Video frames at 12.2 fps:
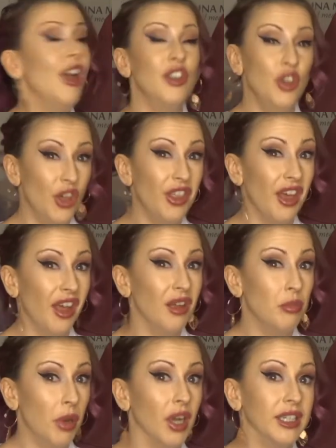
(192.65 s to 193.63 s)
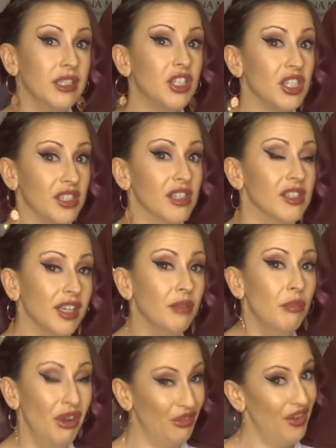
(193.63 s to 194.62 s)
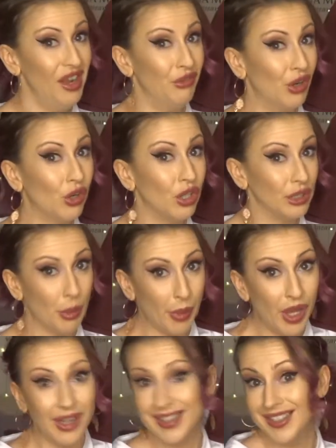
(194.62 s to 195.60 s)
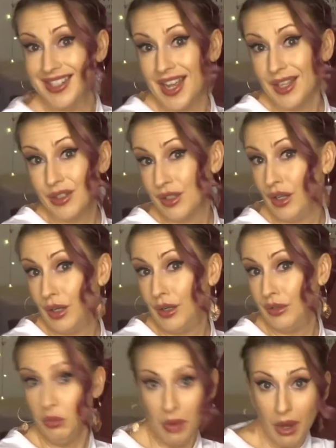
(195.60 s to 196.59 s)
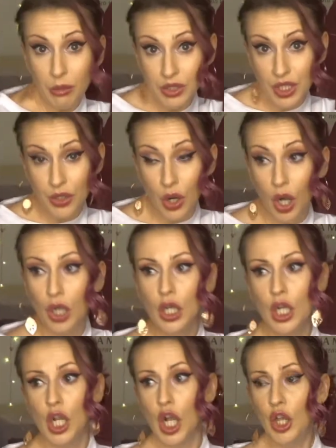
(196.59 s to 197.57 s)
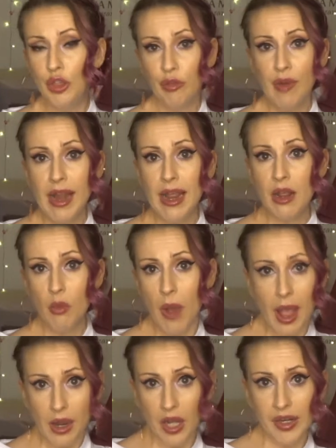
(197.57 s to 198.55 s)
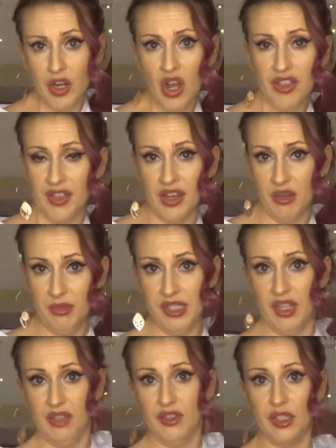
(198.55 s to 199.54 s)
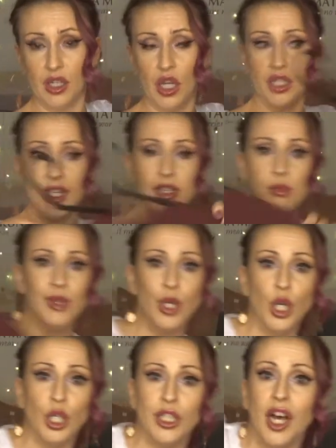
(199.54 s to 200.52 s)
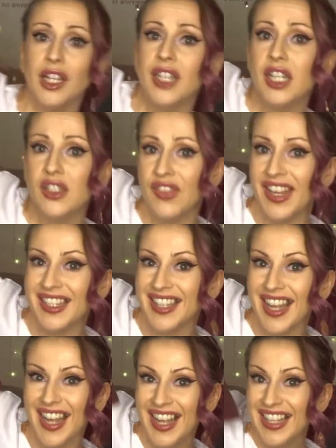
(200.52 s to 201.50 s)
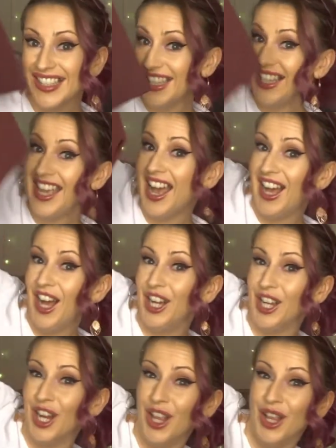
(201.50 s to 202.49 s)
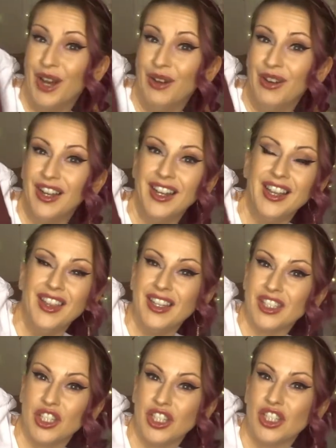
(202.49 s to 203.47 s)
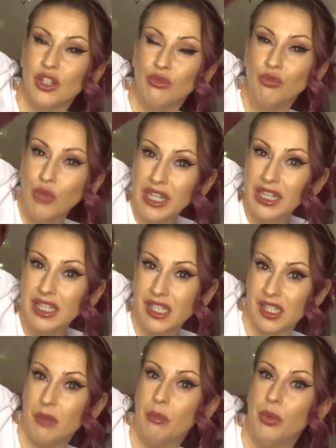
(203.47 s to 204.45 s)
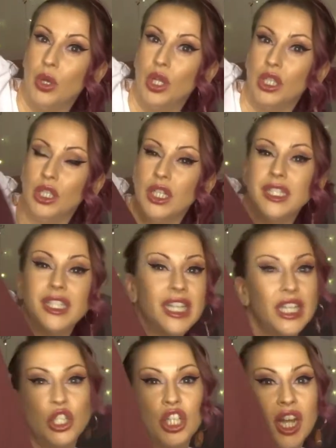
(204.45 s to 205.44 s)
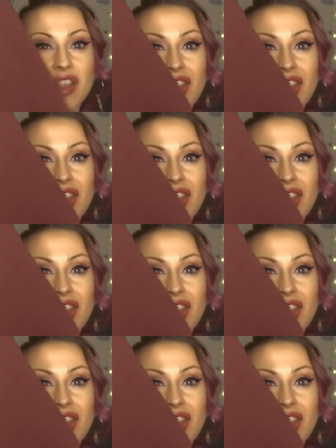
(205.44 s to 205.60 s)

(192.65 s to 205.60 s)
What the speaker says: Another point is it's in my favourite colour, burgundy, so why would I not? And three, why can I not think of myself as a goddess? We all are, let's face it. So yeah, I got that one. And that's just a really simple t-shirt